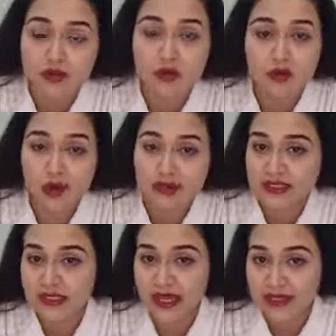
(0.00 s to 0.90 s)
to block
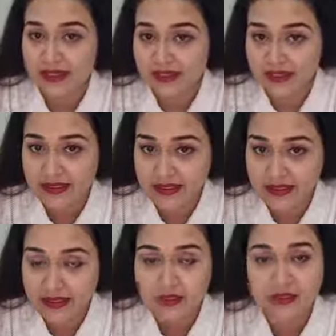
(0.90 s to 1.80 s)
these IR
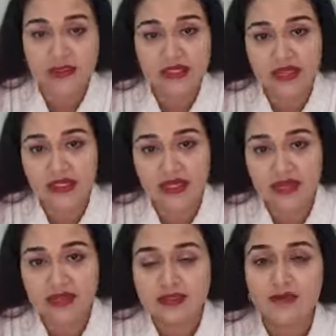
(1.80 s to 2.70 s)
radiations during day
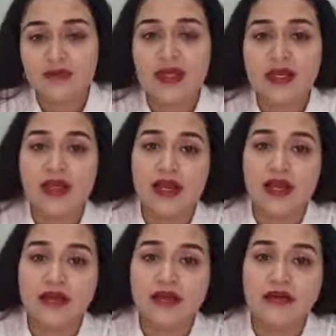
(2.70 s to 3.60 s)
hours.
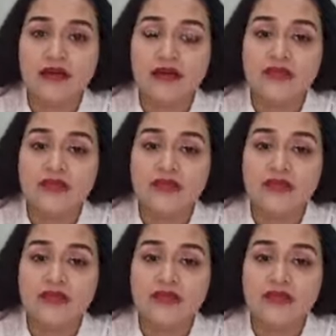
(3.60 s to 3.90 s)
And